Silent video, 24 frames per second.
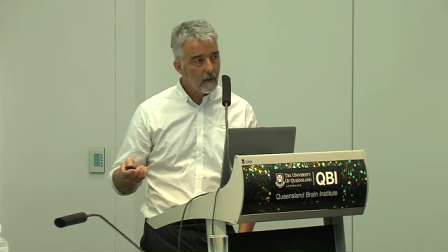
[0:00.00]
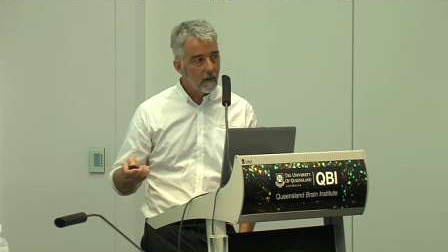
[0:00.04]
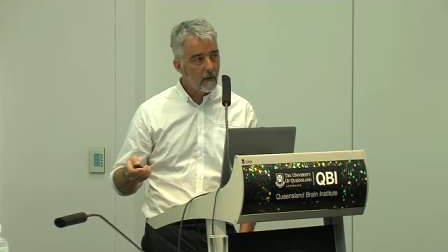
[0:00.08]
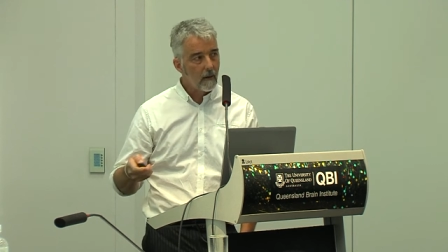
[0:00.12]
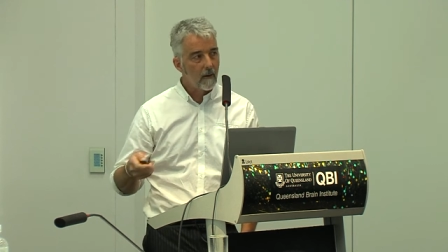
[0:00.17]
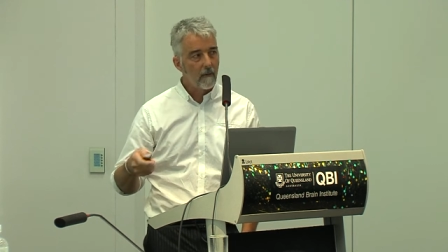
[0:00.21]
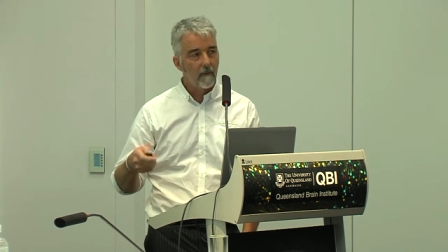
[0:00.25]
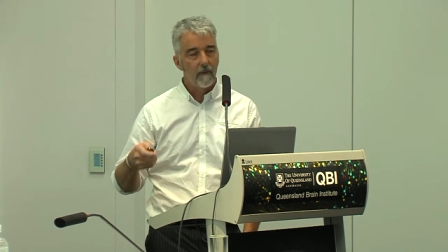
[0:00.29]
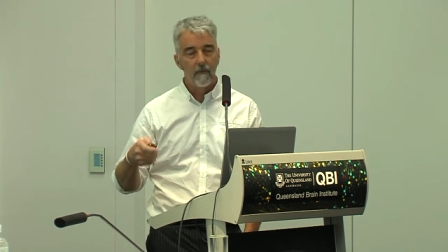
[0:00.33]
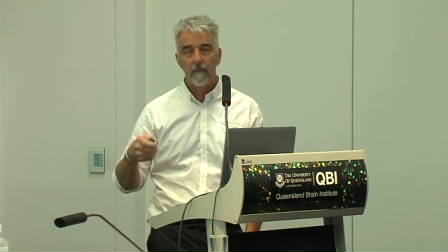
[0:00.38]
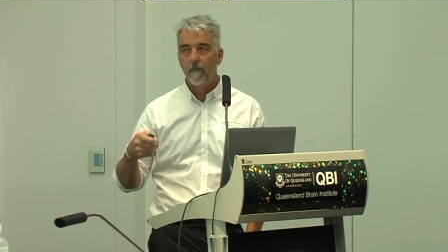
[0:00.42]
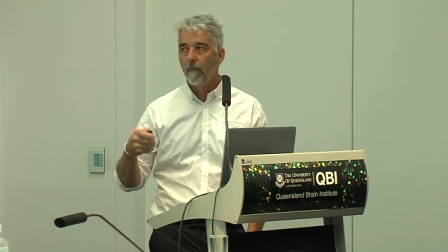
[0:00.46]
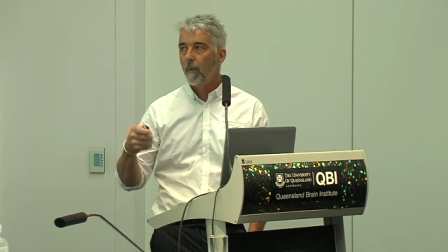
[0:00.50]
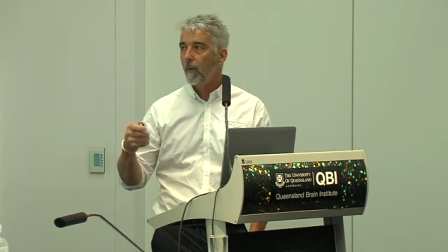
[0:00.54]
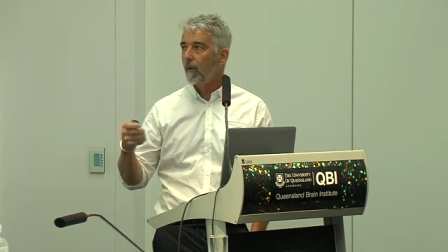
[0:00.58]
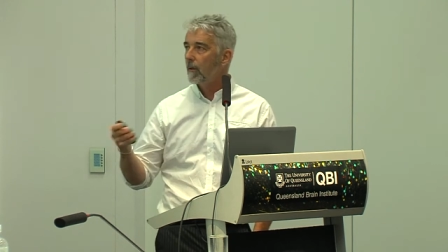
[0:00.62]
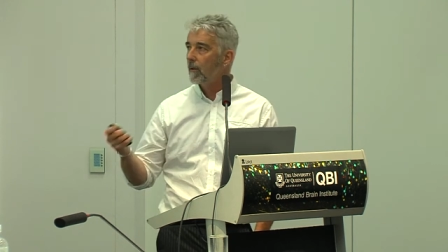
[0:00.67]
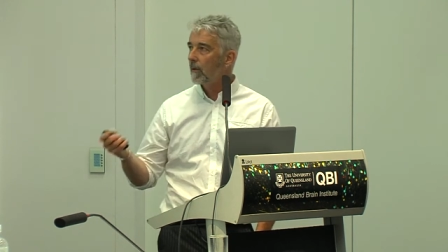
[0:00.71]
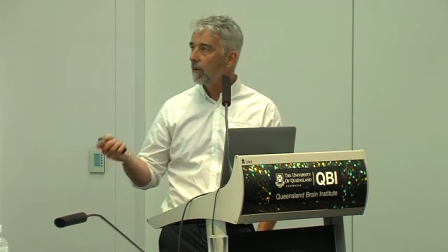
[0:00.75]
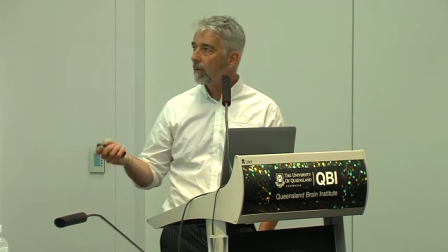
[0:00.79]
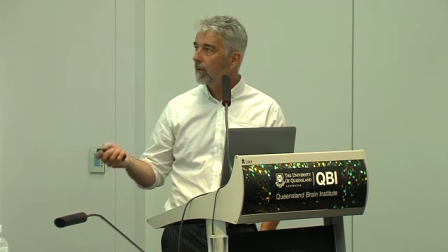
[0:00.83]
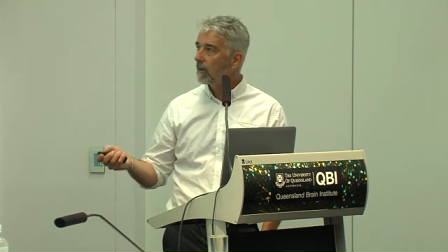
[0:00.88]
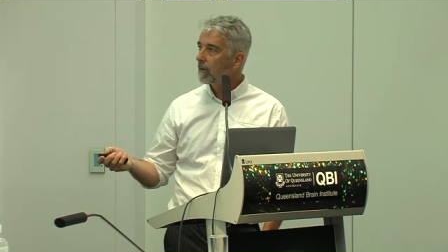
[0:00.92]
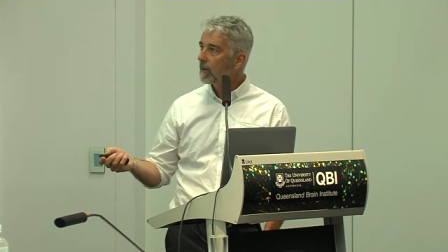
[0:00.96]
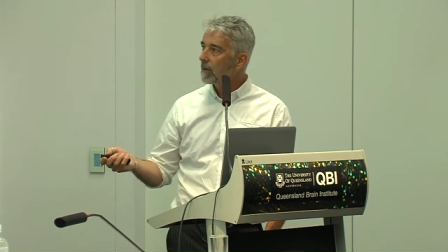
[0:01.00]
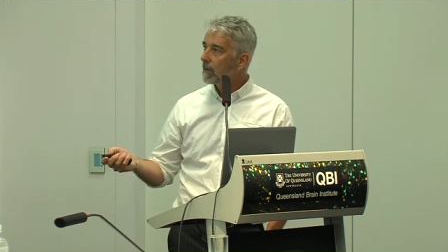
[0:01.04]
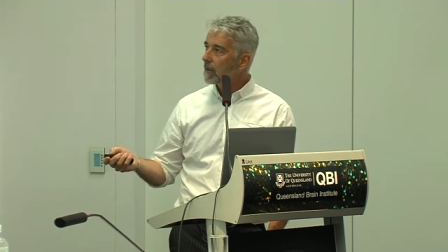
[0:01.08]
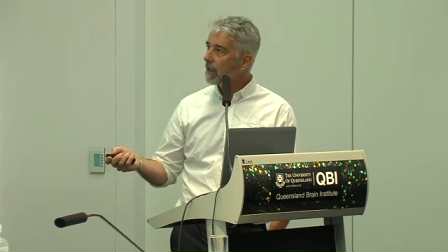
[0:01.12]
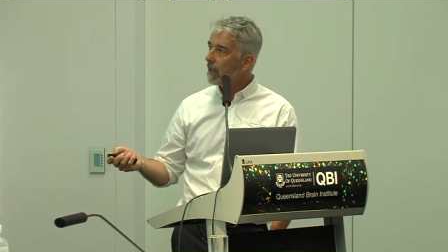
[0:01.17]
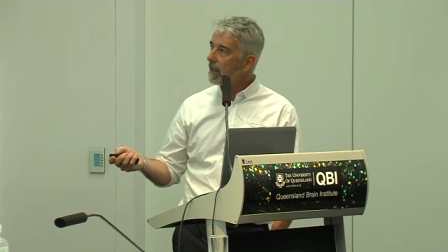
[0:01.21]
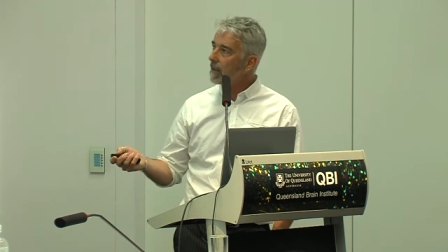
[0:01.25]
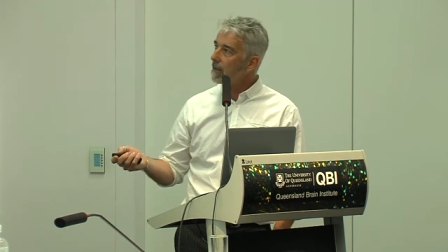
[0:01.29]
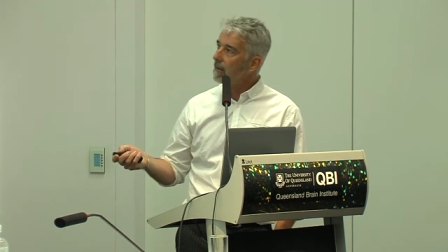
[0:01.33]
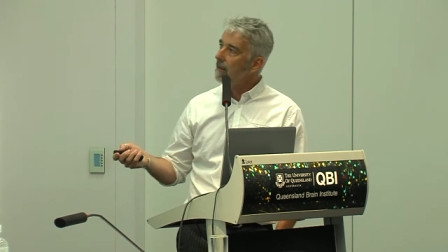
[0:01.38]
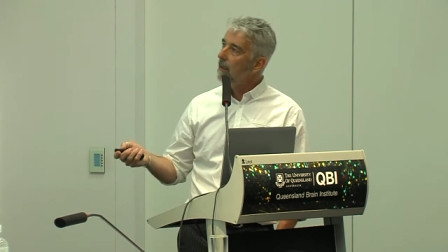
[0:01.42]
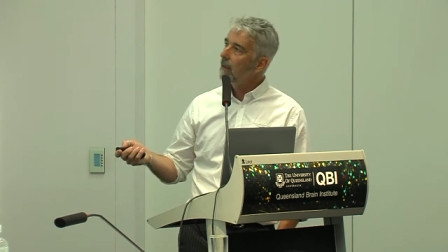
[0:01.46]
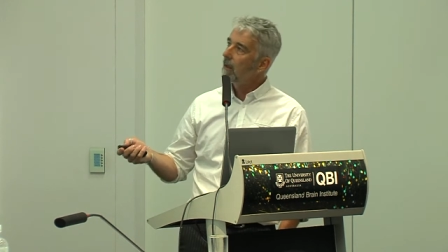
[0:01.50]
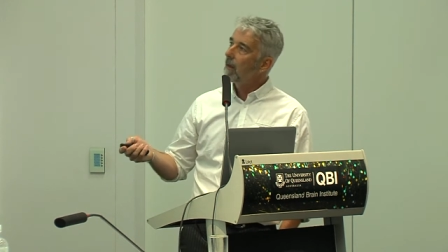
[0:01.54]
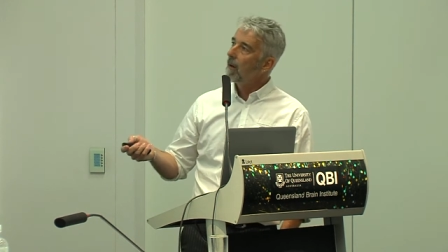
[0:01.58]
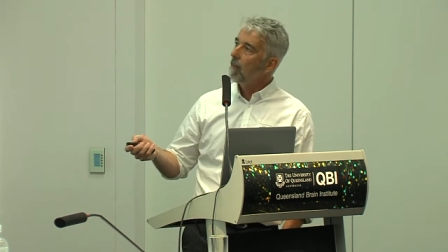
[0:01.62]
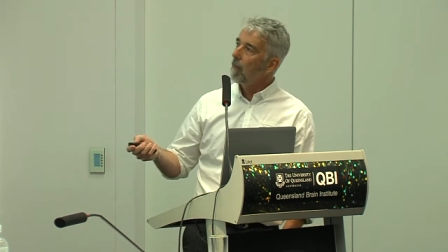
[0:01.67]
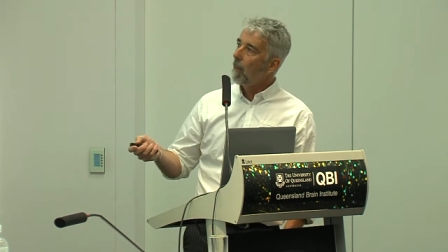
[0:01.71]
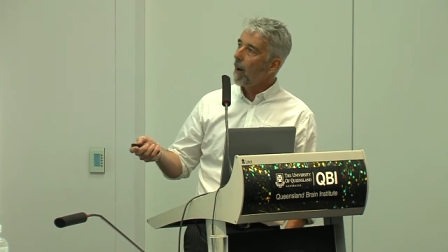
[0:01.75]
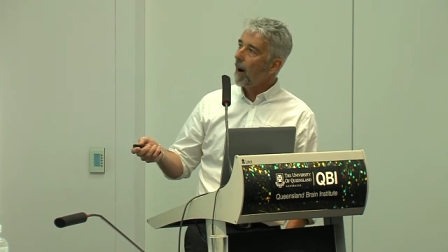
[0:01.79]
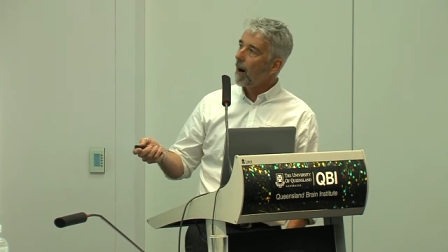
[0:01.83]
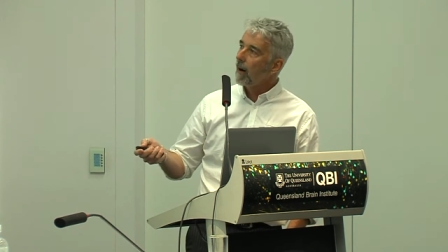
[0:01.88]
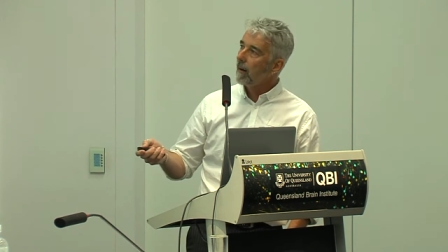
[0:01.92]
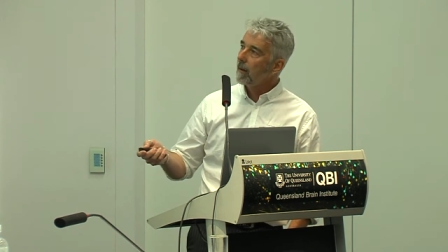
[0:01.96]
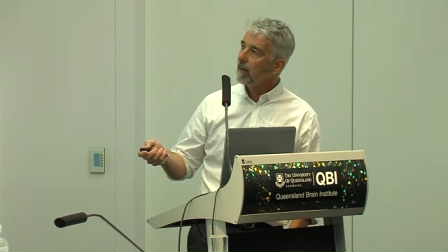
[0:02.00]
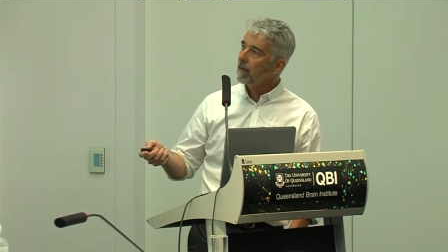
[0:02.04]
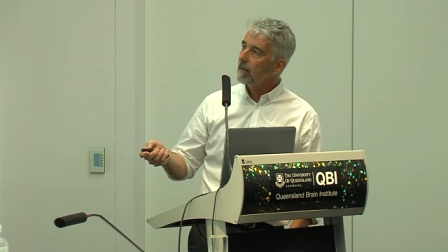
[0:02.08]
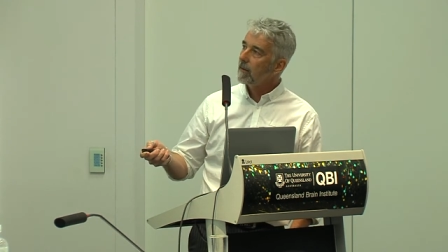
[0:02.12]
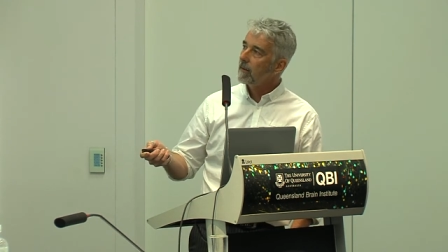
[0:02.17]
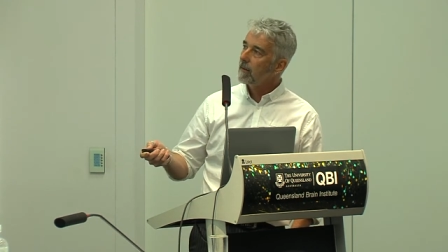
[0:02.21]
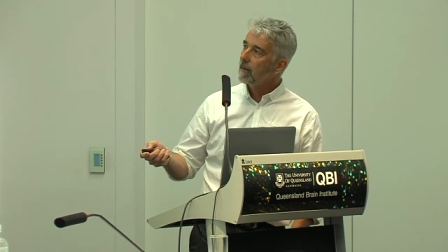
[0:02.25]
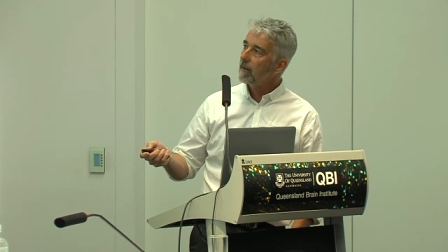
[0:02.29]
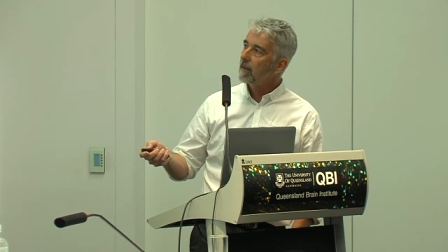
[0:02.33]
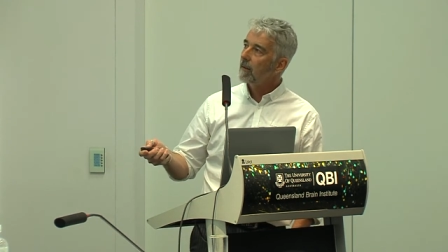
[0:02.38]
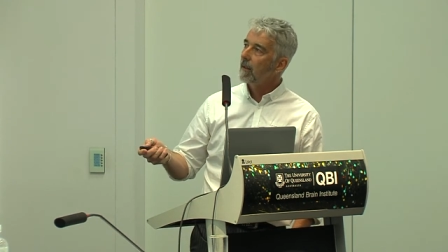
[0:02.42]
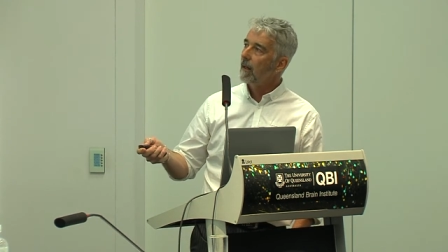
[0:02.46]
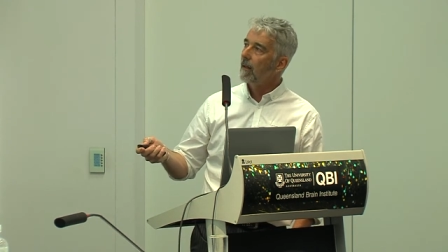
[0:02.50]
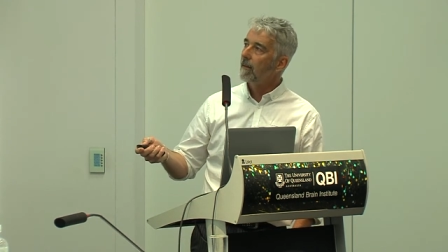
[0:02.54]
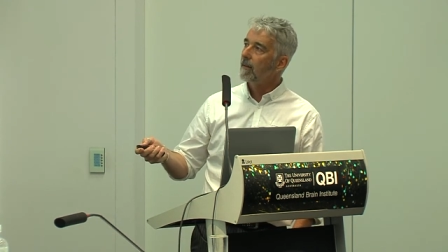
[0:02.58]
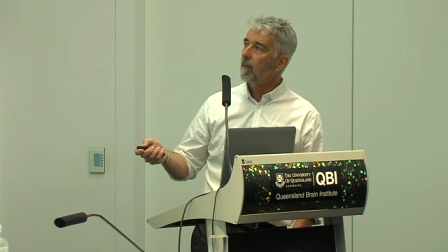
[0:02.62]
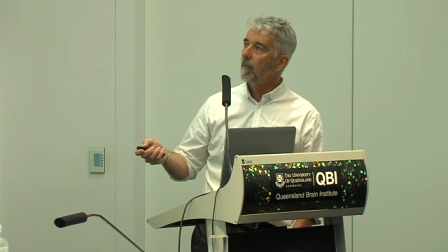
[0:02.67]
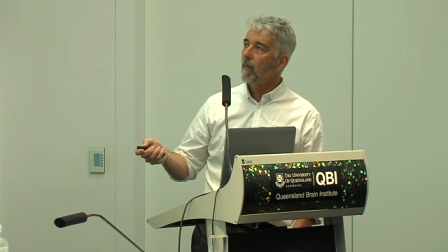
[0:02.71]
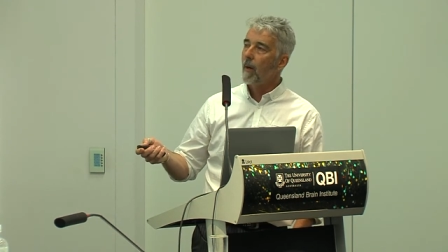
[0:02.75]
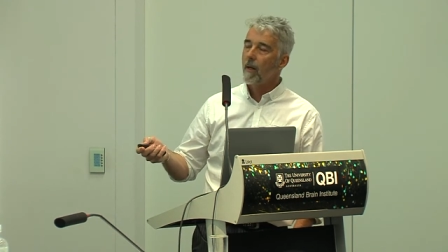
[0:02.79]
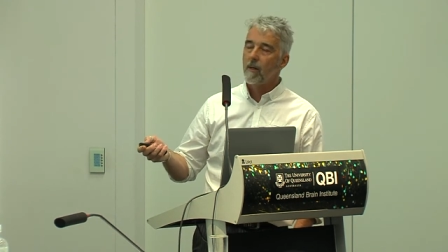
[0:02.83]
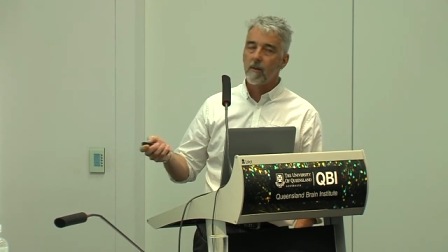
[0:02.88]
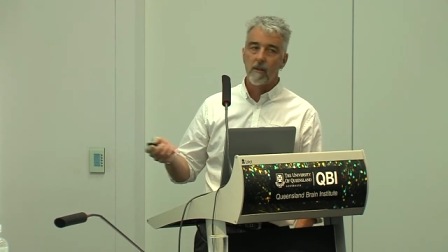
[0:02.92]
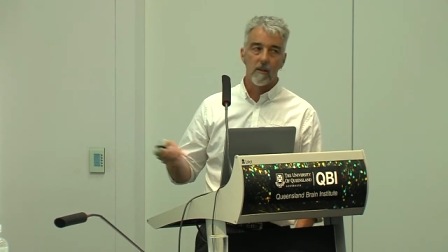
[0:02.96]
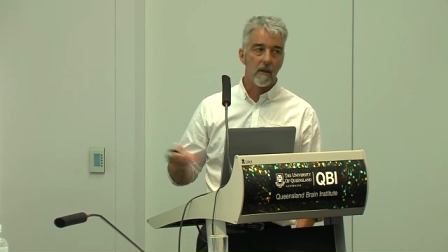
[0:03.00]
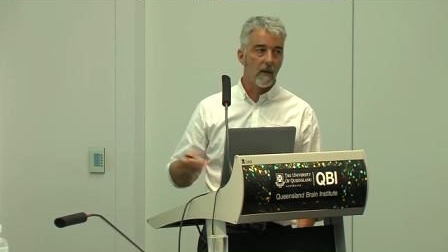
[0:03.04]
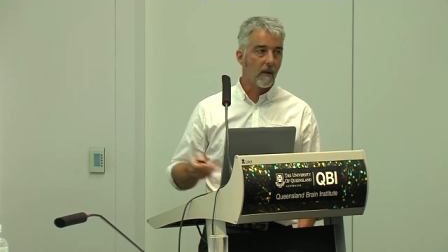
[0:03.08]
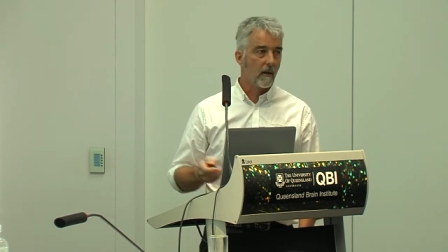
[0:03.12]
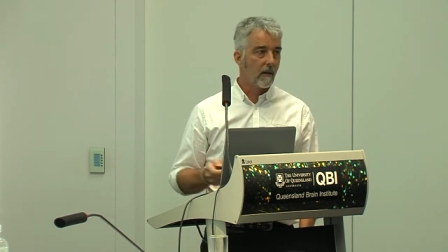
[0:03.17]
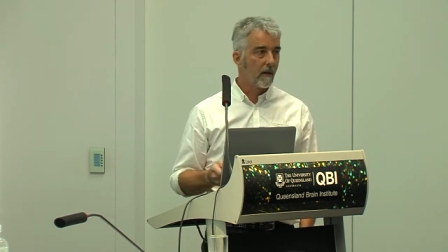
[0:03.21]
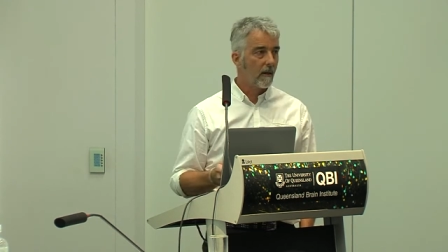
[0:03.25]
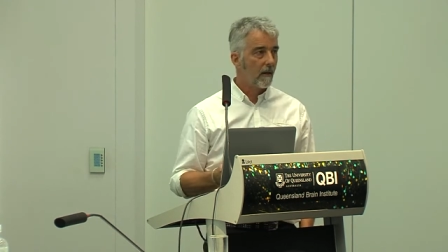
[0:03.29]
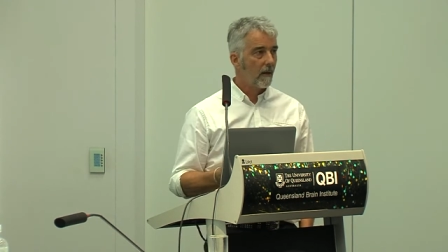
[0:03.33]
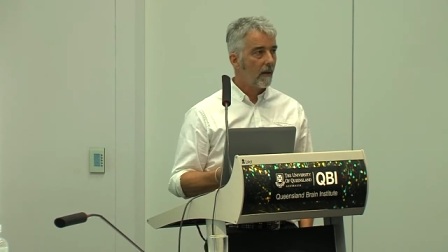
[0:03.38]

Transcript: of motor neuron disease, Parkinson's, and dementia.